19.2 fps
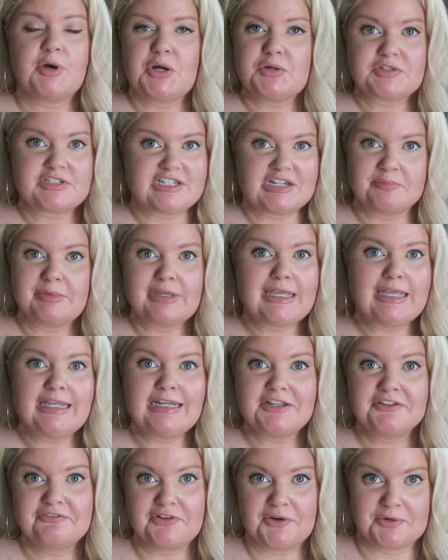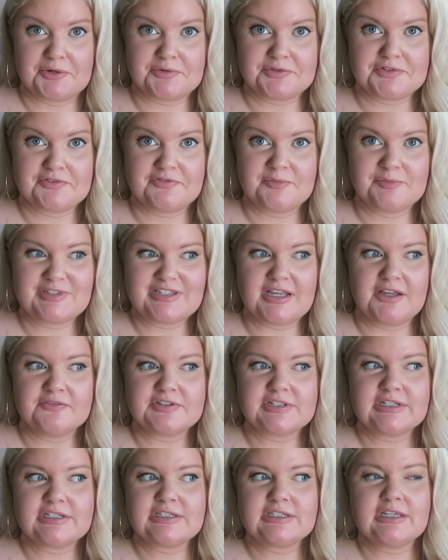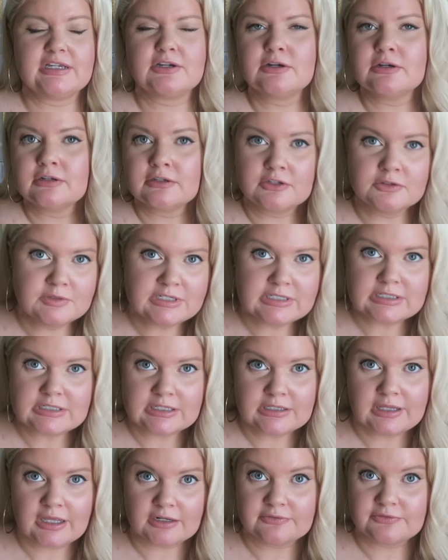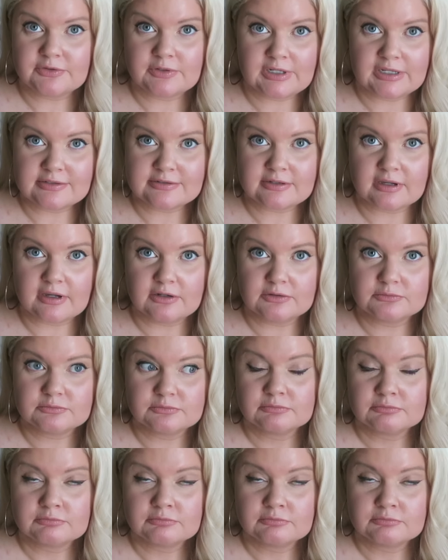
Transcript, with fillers: posting bikini photos of themselves. And it's like, girl, you just did that a few days ago.